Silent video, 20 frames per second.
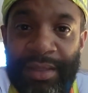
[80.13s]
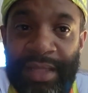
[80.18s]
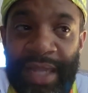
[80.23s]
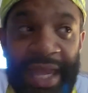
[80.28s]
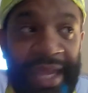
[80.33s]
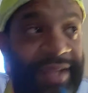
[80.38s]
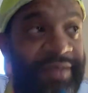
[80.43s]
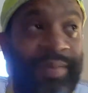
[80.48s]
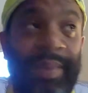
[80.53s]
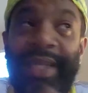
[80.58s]

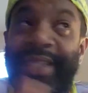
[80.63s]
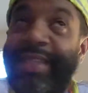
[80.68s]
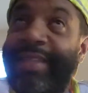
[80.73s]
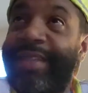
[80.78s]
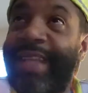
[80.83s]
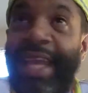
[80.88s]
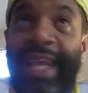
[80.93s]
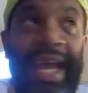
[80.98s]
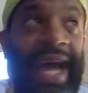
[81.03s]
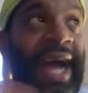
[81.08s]
As much as
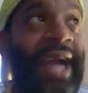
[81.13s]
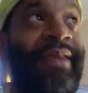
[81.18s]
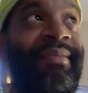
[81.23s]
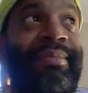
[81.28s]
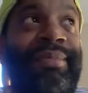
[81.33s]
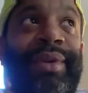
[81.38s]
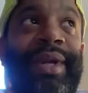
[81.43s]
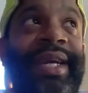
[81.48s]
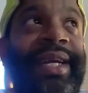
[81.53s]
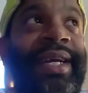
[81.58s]
they
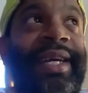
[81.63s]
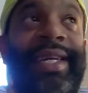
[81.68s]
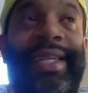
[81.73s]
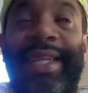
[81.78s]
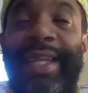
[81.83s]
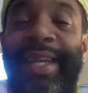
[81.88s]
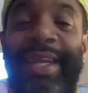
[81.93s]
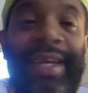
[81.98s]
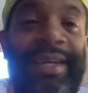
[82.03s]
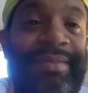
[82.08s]
hype Brett
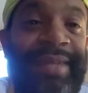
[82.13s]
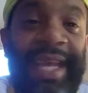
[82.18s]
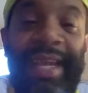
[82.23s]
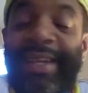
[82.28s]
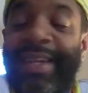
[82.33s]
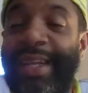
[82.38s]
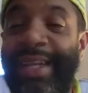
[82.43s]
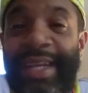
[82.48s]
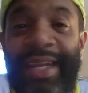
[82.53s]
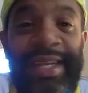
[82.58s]
Hundley up, that
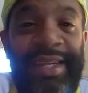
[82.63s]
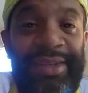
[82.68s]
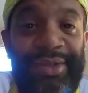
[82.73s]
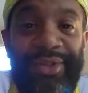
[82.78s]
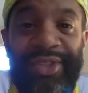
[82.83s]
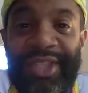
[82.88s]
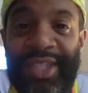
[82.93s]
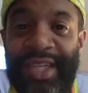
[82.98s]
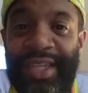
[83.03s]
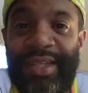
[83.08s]
nigga ain't do
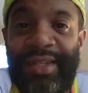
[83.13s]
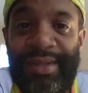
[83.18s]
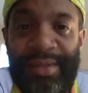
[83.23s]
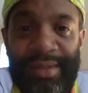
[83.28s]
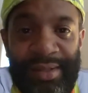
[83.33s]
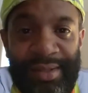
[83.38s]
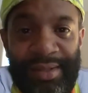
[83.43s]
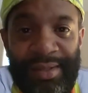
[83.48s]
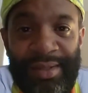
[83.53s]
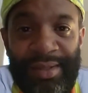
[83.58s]
shit.
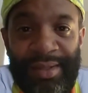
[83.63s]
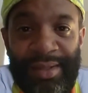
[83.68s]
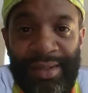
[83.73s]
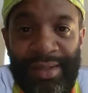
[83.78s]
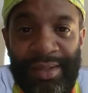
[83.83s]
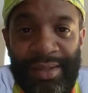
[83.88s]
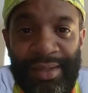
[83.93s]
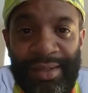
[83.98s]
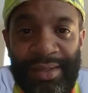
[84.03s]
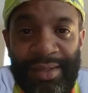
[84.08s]

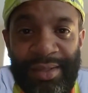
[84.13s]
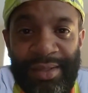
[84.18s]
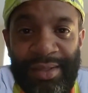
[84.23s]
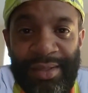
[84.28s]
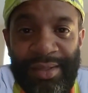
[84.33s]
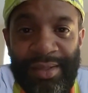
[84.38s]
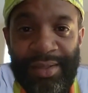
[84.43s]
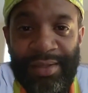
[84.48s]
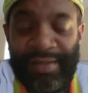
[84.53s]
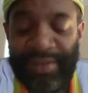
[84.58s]

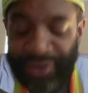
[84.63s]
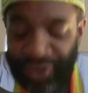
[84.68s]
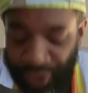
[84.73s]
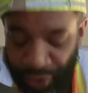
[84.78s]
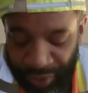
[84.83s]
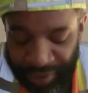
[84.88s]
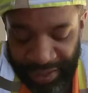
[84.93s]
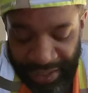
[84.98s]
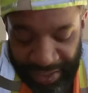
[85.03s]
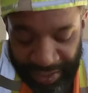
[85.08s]
So
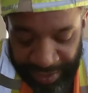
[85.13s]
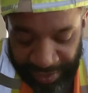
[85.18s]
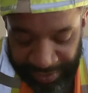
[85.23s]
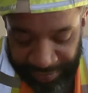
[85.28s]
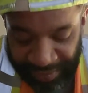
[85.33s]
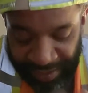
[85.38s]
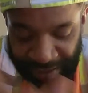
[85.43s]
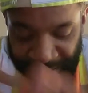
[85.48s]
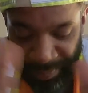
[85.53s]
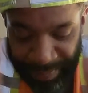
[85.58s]
Jordan Love.
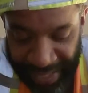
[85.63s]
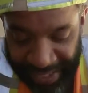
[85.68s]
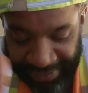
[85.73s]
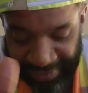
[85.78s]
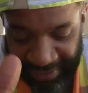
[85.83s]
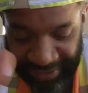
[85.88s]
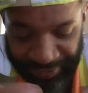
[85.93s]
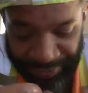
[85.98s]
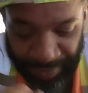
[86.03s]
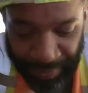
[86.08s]

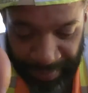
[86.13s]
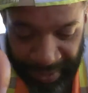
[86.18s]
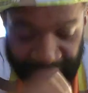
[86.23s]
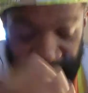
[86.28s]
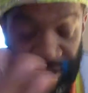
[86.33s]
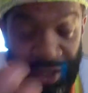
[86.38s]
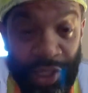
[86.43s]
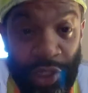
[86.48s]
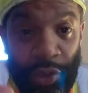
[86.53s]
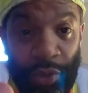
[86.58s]
Message from me
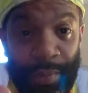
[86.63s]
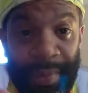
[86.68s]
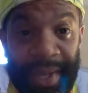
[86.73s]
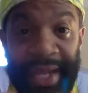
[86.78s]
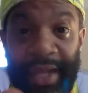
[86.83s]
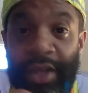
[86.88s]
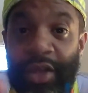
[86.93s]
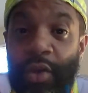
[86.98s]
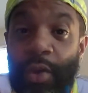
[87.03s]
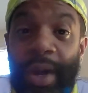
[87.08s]
to you,
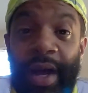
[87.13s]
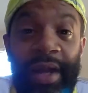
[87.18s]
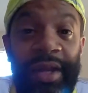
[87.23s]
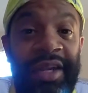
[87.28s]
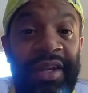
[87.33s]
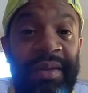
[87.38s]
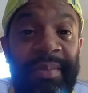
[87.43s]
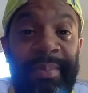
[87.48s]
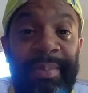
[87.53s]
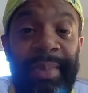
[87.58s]
man. Go out
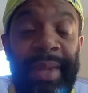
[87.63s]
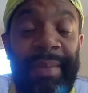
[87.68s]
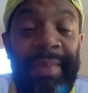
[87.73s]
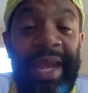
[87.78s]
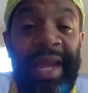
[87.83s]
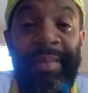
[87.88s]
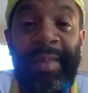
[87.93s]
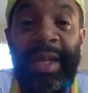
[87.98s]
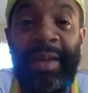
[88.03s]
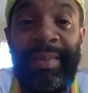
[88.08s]
here and
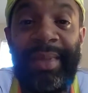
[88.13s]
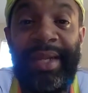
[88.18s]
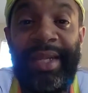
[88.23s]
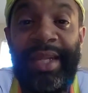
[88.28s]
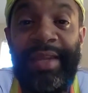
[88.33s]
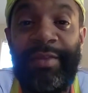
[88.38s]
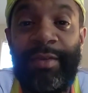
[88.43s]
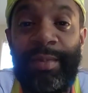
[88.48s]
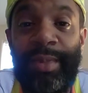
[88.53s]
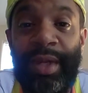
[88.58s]
make me a
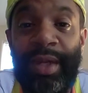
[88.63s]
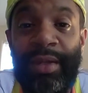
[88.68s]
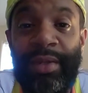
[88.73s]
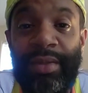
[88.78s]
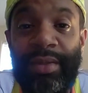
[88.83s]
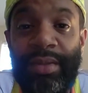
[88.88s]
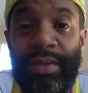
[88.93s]
believer, bro.